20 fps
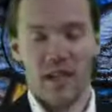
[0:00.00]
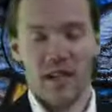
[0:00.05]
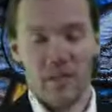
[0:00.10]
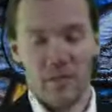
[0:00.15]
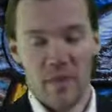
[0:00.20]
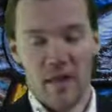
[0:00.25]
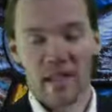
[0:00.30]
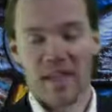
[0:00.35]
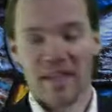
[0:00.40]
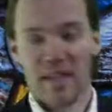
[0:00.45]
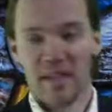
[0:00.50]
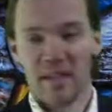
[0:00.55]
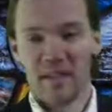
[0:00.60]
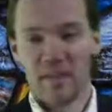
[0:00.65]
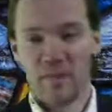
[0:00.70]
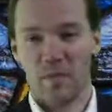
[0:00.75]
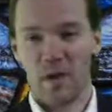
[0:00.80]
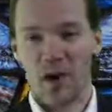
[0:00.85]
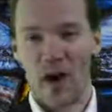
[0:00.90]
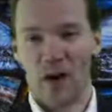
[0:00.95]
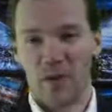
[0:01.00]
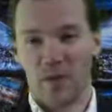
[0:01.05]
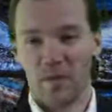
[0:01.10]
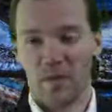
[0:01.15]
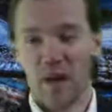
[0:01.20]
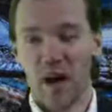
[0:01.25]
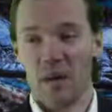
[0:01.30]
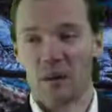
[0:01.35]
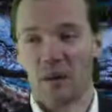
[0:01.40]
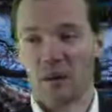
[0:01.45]
basically how the
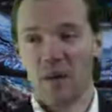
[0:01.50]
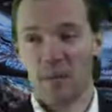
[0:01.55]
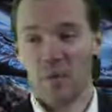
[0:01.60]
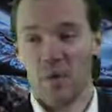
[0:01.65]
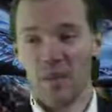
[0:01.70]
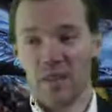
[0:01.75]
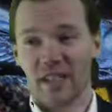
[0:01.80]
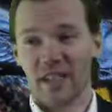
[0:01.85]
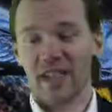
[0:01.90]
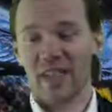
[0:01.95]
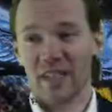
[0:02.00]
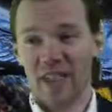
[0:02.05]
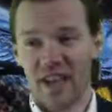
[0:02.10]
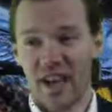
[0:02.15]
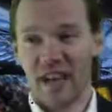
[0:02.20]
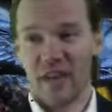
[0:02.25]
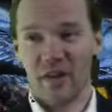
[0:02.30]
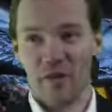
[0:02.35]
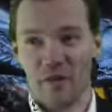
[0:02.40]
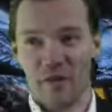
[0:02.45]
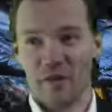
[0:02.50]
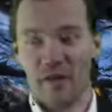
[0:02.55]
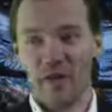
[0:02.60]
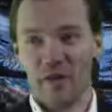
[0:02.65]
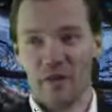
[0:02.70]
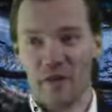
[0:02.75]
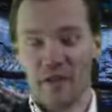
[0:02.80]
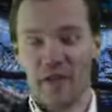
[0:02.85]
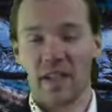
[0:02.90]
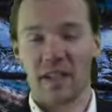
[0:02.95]
sponsorship works here is I go to
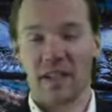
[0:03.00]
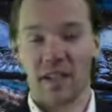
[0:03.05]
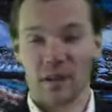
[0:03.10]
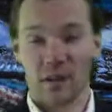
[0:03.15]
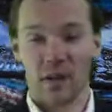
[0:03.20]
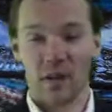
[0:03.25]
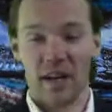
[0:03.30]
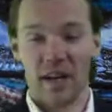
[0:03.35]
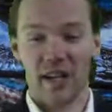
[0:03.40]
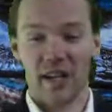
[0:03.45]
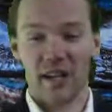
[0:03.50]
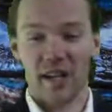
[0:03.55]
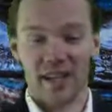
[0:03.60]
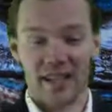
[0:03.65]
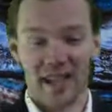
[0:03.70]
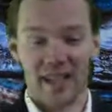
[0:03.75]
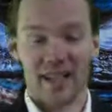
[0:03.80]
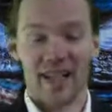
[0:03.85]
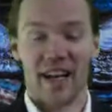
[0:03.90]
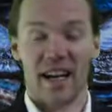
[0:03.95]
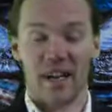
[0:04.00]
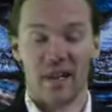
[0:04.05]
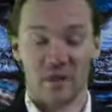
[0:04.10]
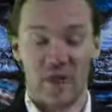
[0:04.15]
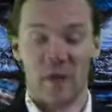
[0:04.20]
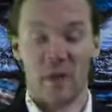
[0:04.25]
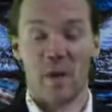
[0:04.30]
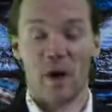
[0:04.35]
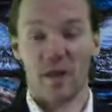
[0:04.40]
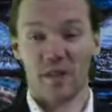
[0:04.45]
a physical location and I
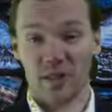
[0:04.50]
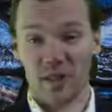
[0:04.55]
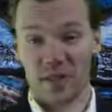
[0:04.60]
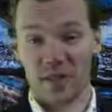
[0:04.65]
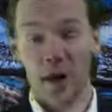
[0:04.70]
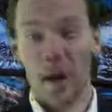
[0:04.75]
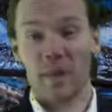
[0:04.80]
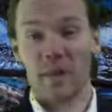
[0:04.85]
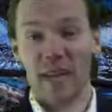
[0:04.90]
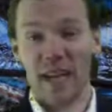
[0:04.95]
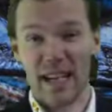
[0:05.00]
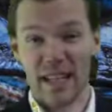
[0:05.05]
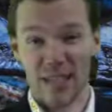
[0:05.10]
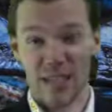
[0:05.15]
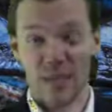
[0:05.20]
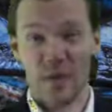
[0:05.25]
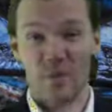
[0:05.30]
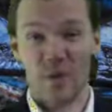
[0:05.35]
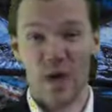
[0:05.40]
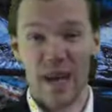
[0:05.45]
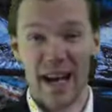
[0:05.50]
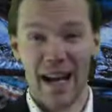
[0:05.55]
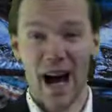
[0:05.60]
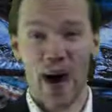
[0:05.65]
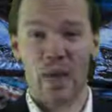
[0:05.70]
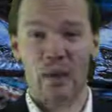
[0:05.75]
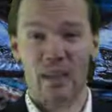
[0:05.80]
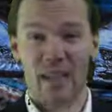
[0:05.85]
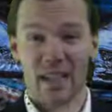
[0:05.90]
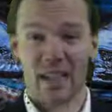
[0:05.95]
satisfy sponsorship obligations for 8
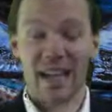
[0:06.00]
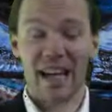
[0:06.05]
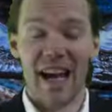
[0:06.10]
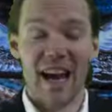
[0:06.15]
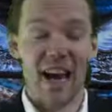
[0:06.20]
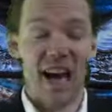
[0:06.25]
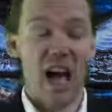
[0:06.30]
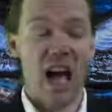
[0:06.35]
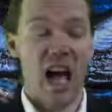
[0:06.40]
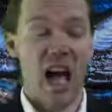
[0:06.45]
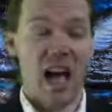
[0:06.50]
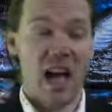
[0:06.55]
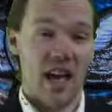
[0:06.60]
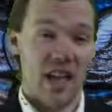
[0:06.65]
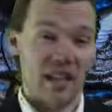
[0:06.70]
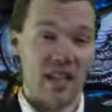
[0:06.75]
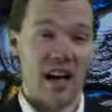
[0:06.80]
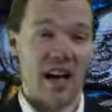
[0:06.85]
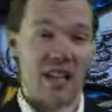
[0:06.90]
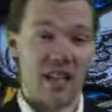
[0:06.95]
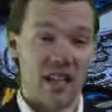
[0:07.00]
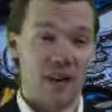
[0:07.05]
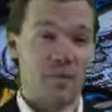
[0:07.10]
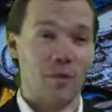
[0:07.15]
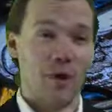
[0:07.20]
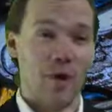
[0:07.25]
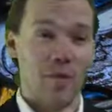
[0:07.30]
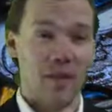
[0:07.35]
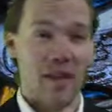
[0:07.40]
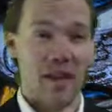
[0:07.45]
hours a day, and then I come
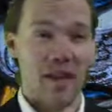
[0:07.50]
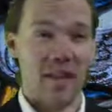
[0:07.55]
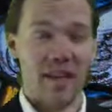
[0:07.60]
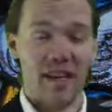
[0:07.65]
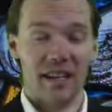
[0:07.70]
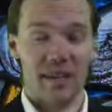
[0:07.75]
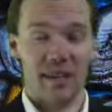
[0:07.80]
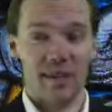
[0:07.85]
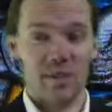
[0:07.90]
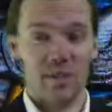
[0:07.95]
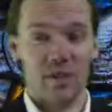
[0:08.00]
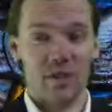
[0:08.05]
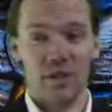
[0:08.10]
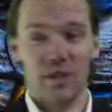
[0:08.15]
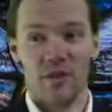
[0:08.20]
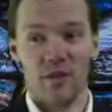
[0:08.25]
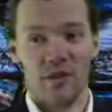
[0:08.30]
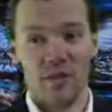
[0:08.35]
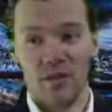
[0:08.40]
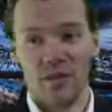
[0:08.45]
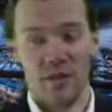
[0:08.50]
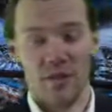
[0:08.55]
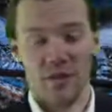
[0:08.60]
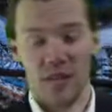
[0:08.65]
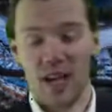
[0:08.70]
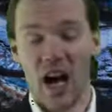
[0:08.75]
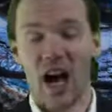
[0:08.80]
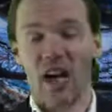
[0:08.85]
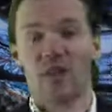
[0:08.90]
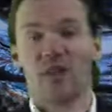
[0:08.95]
home and then do the
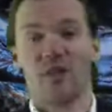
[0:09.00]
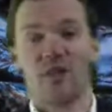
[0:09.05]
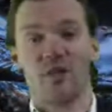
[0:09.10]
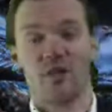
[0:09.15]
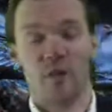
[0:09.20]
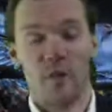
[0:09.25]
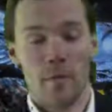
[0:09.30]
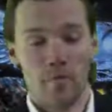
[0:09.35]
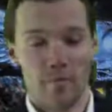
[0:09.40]
talk show,